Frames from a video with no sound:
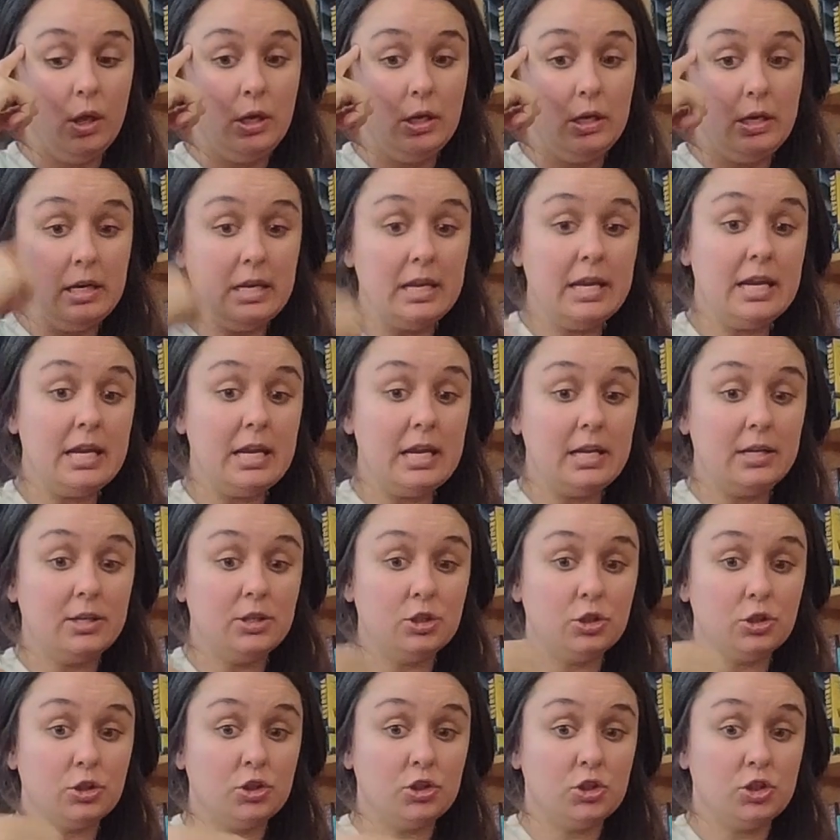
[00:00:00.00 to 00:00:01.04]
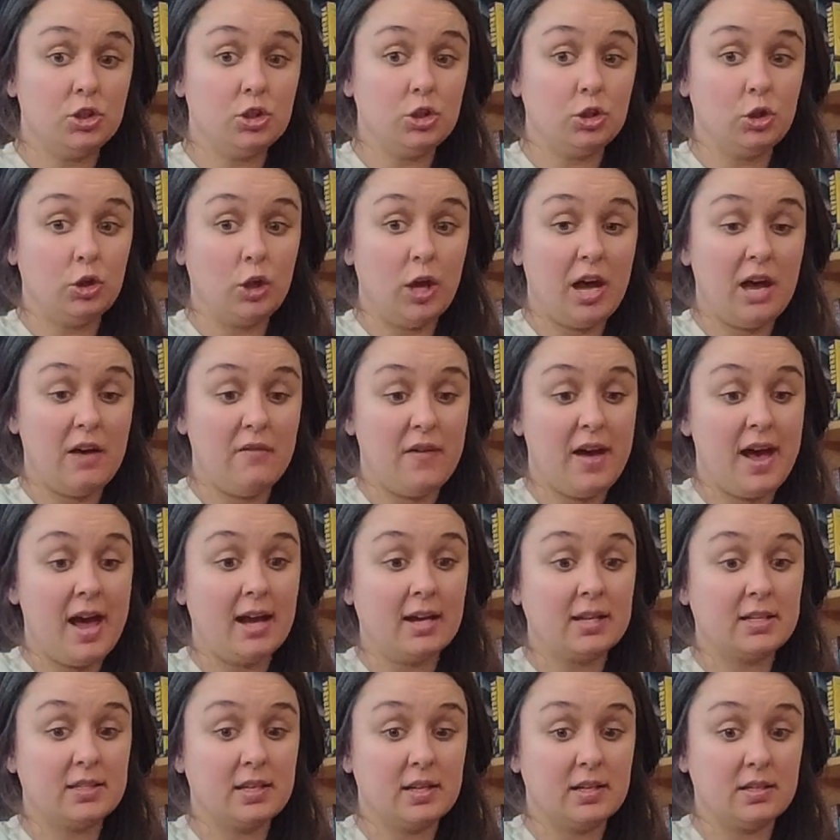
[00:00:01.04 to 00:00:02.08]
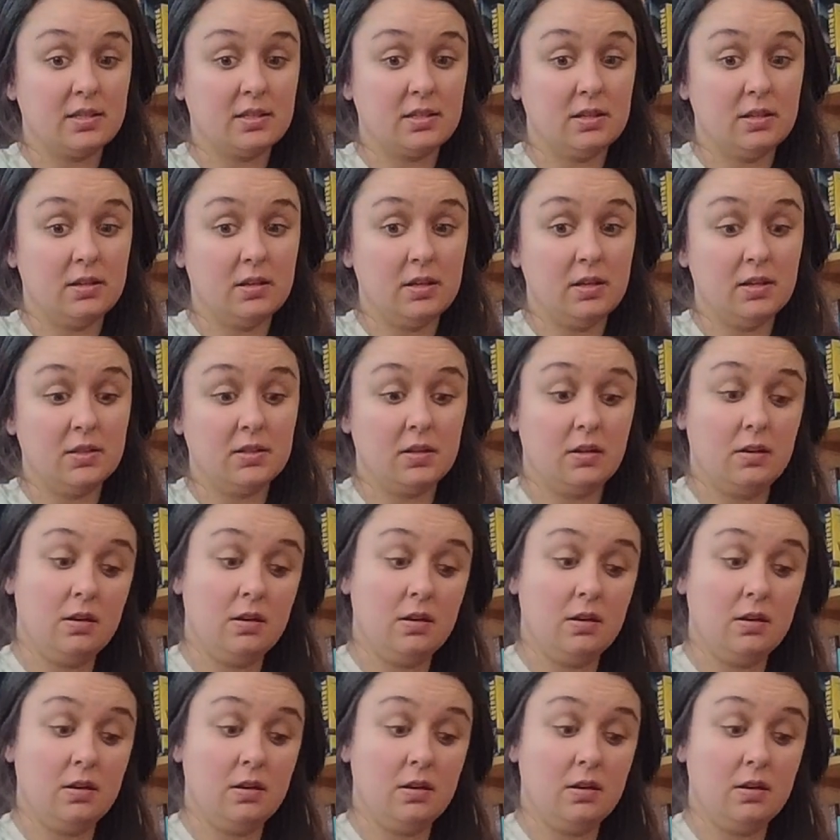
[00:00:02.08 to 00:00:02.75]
need to still have access to this,